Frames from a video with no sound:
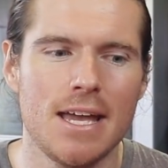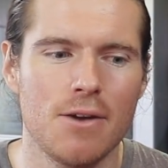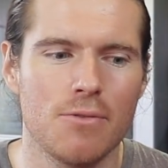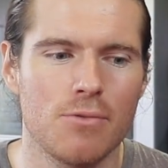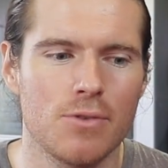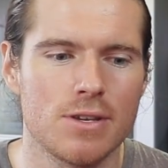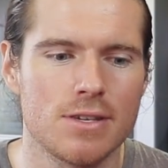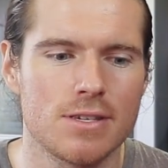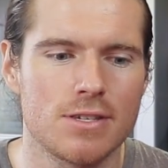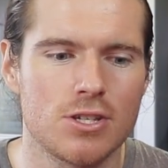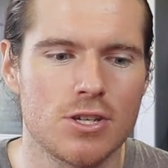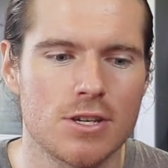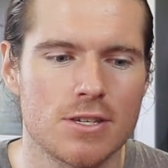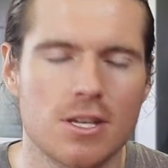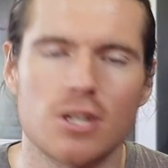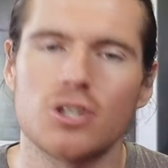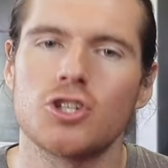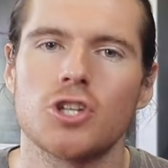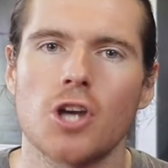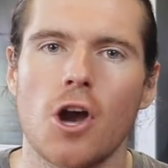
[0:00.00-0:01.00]
it was
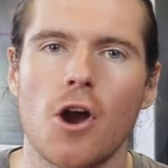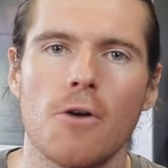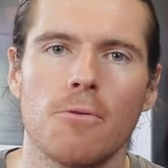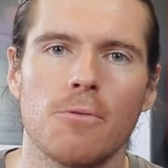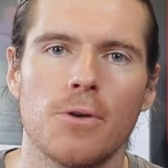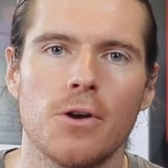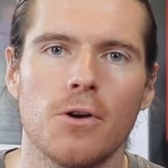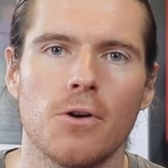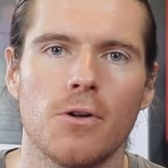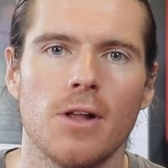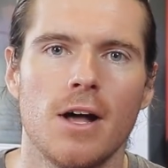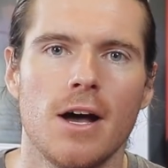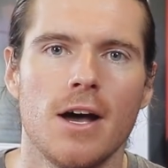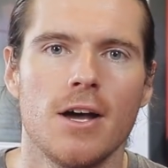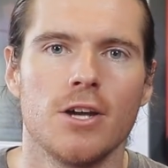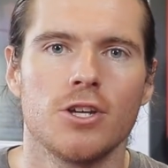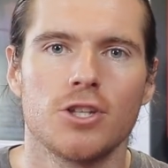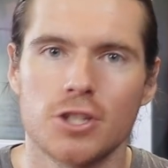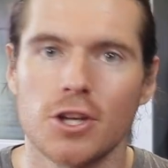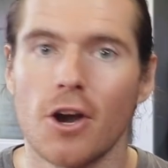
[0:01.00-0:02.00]
just a show reel
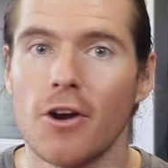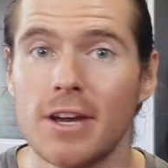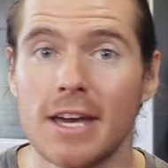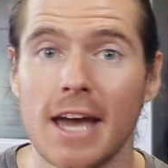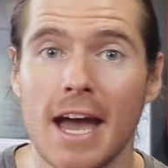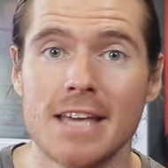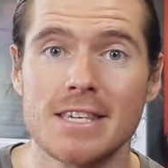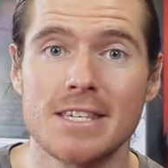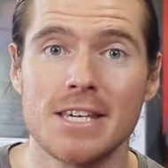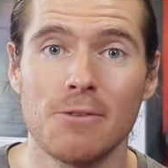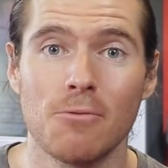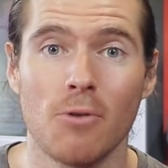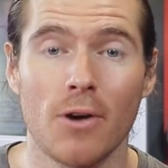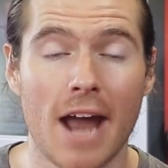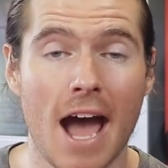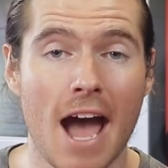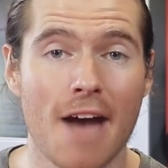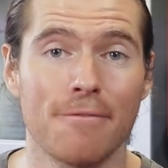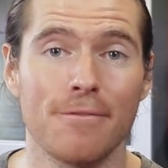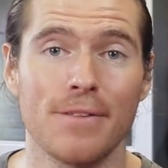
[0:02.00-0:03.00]
showcasing
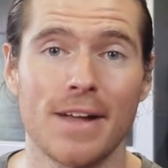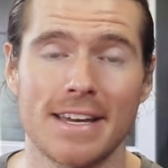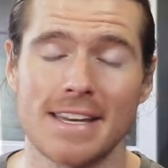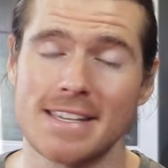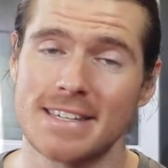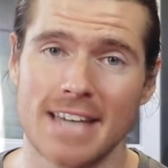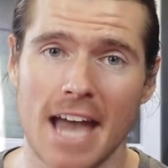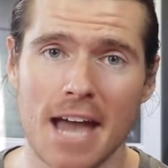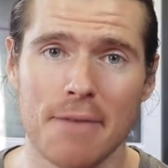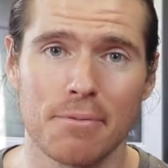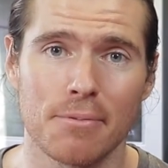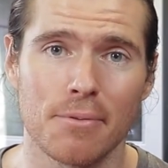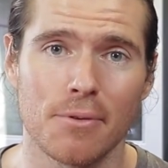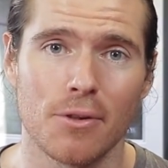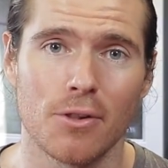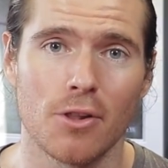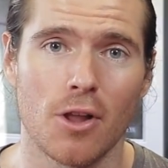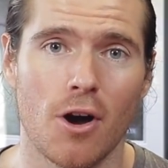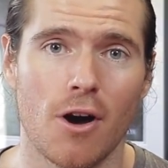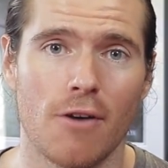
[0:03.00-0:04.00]
what Affleck is
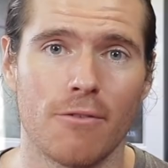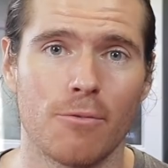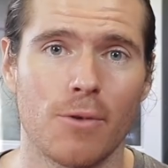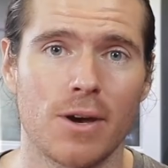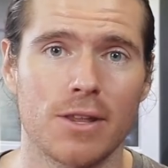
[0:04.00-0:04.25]
capable of,